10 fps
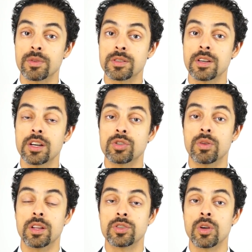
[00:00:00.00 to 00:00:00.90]
the
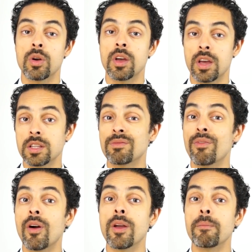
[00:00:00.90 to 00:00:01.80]
surgery. And so it's very